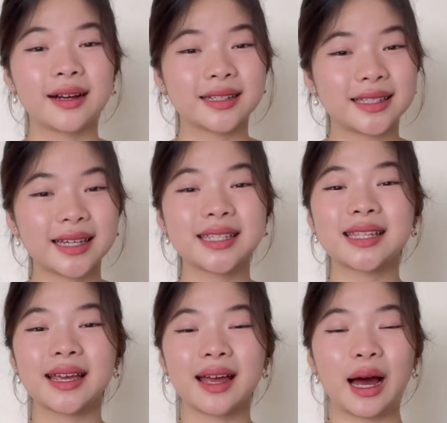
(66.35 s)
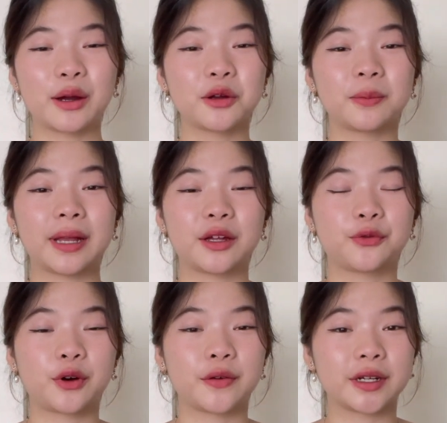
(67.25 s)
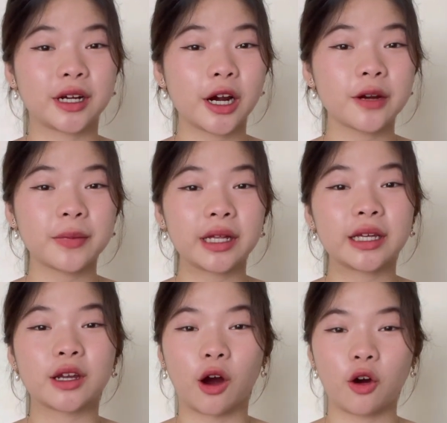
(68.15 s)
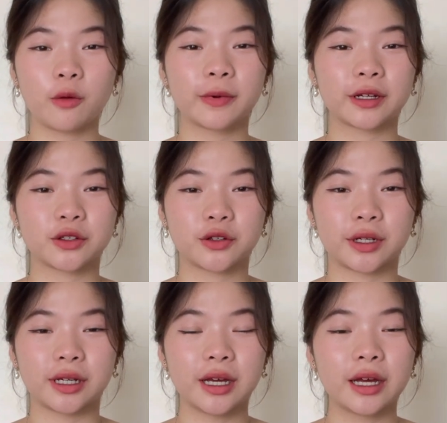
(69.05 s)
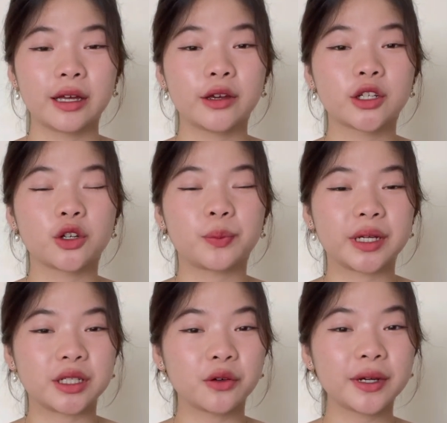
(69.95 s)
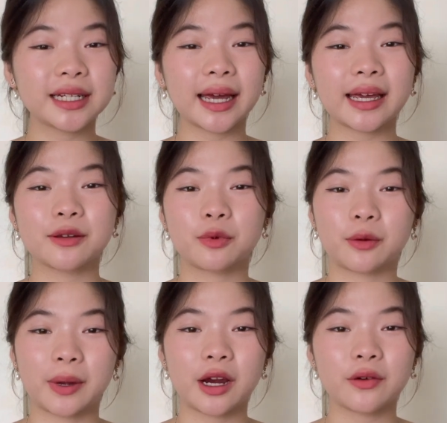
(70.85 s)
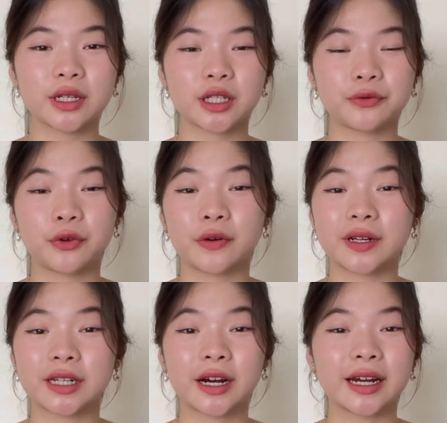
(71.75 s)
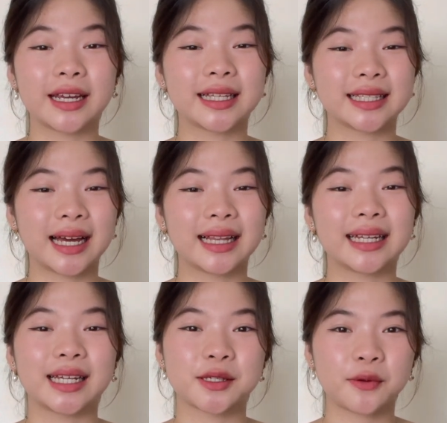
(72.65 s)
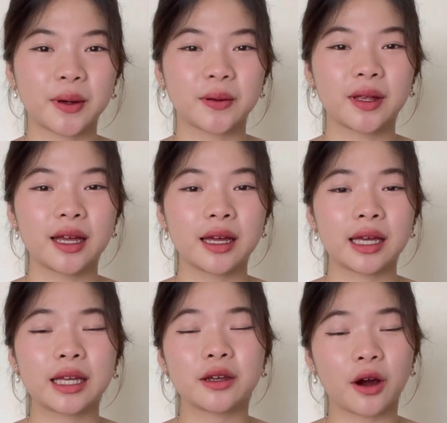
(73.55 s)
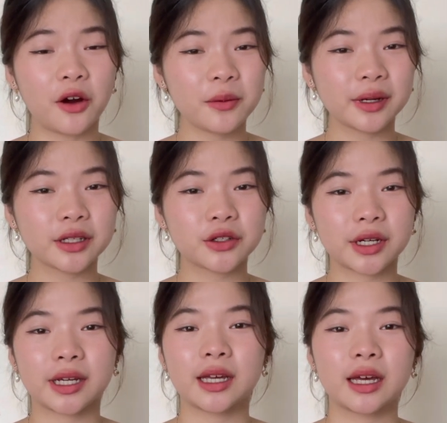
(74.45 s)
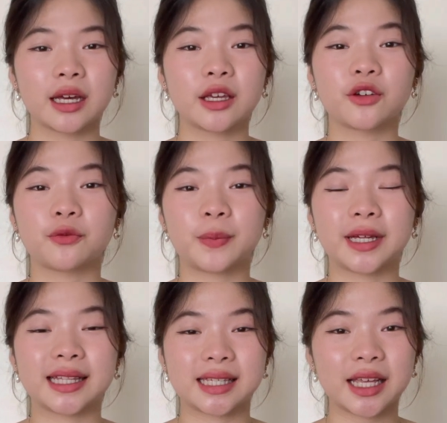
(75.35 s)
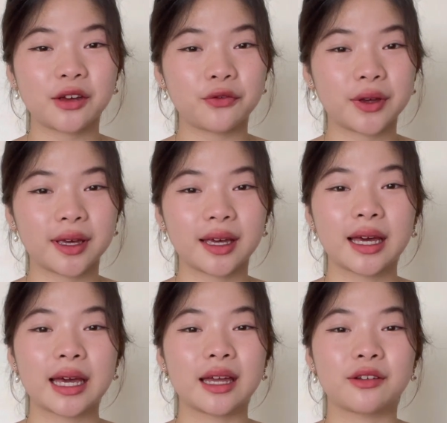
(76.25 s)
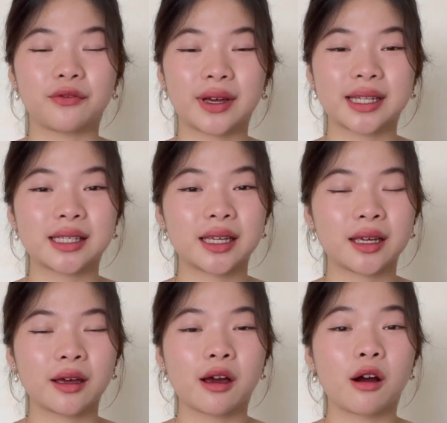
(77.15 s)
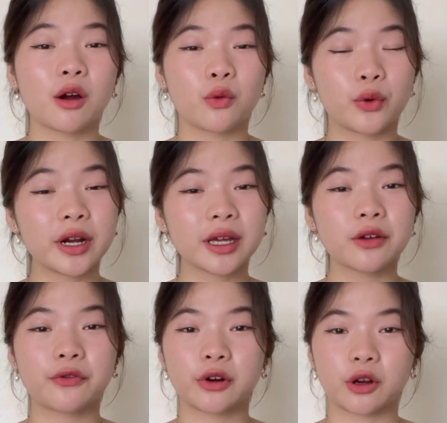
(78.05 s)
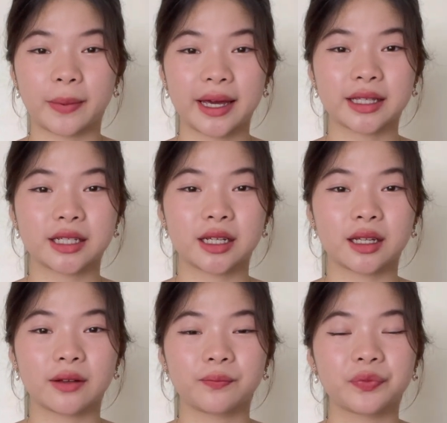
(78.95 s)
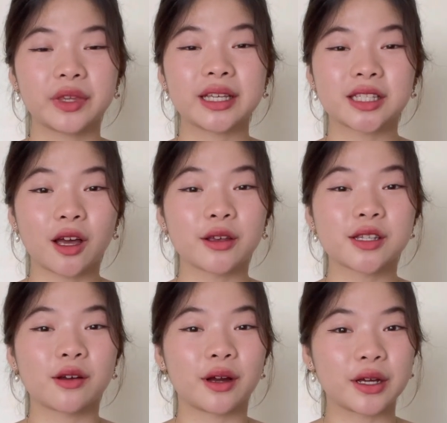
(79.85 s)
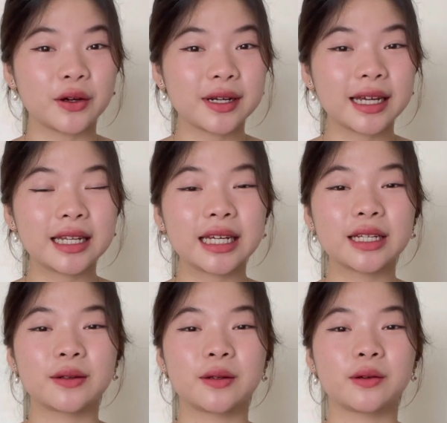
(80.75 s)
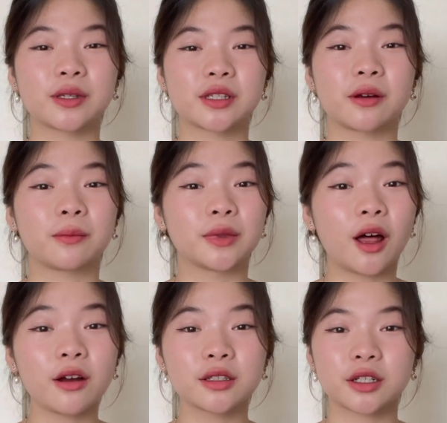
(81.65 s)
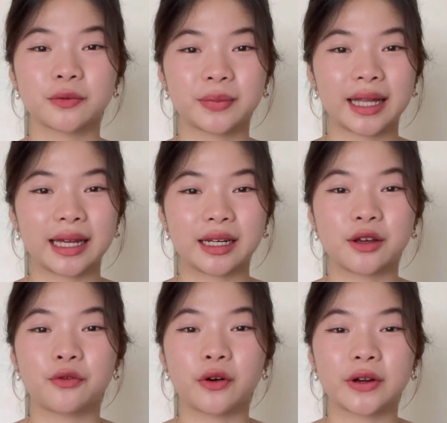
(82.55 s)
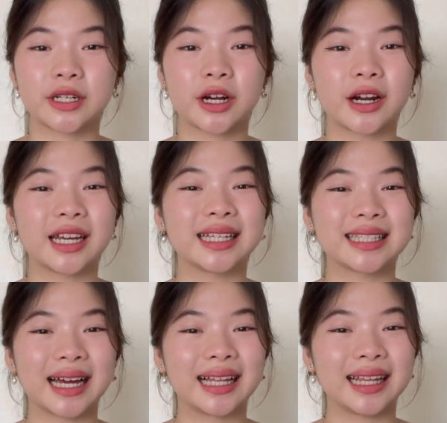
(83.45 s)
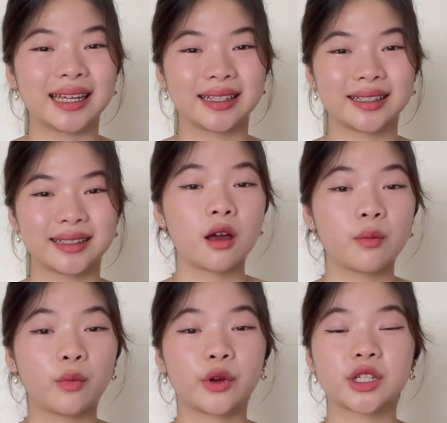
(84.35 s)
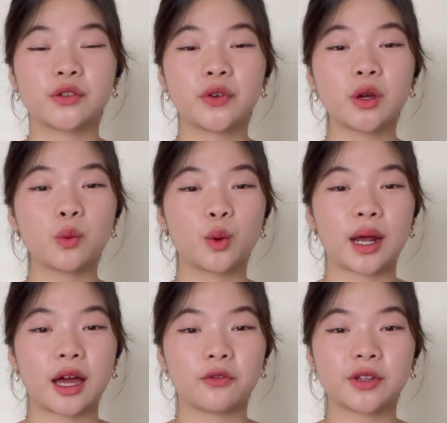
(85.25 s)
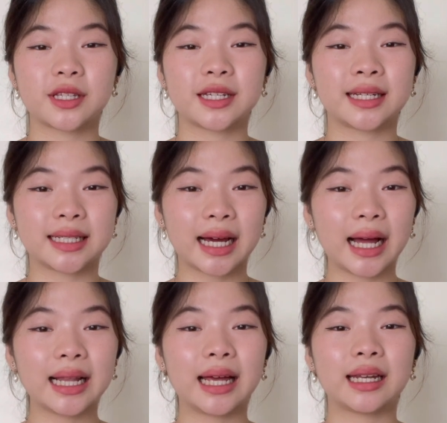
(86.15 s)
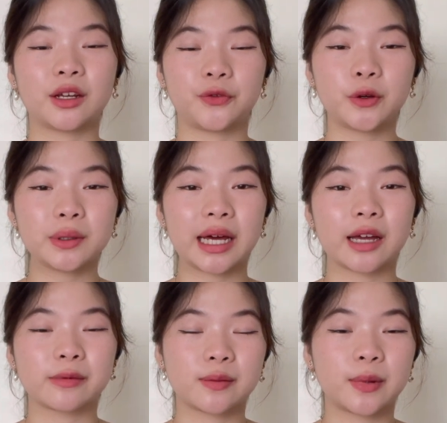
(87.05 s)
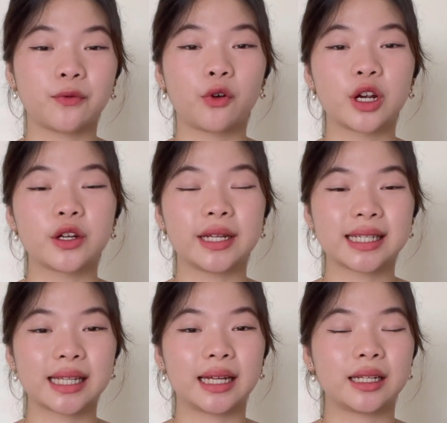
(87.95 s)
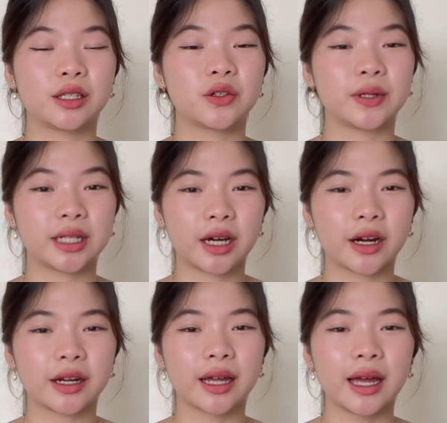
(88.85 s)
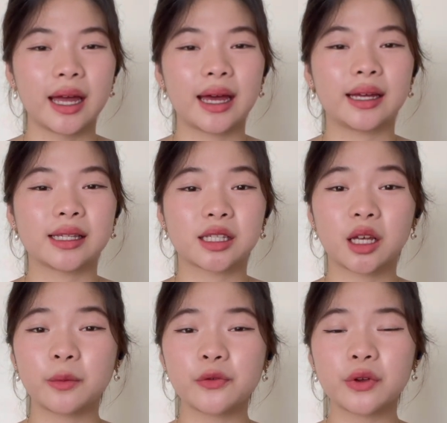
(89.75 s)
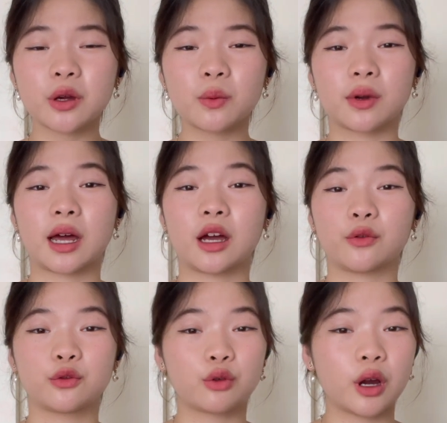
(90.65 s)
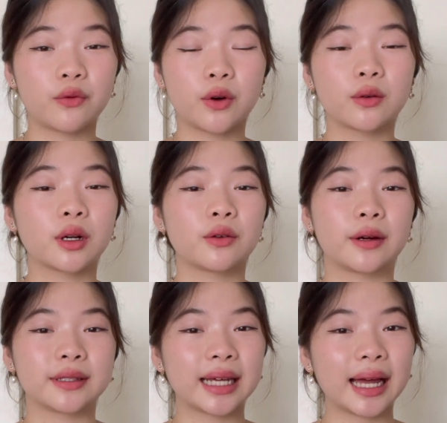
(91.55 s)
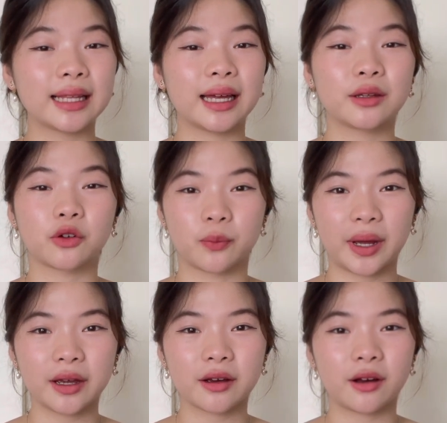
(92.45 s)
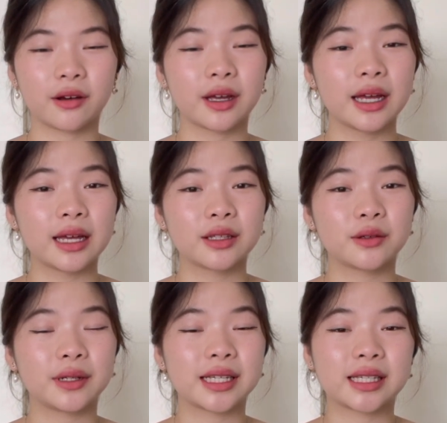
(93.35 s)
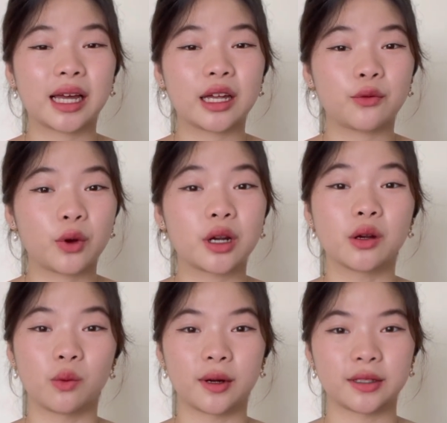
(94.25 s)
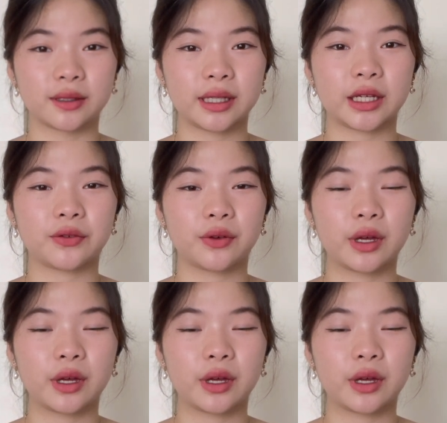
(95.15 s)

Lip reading: Just like how you plan for retirement in your home country, you should be doing that in preparation for retiring in Thailand as well. In your home country, you've been saving, investing, or working for your pension. It's also a good idea to do some long-term planning for retiring in Thailand. Most of you would have visited Thailand a few times before you decided to retire, and some of you would have traveled around Thailand or Bangkok to decide where you want to live.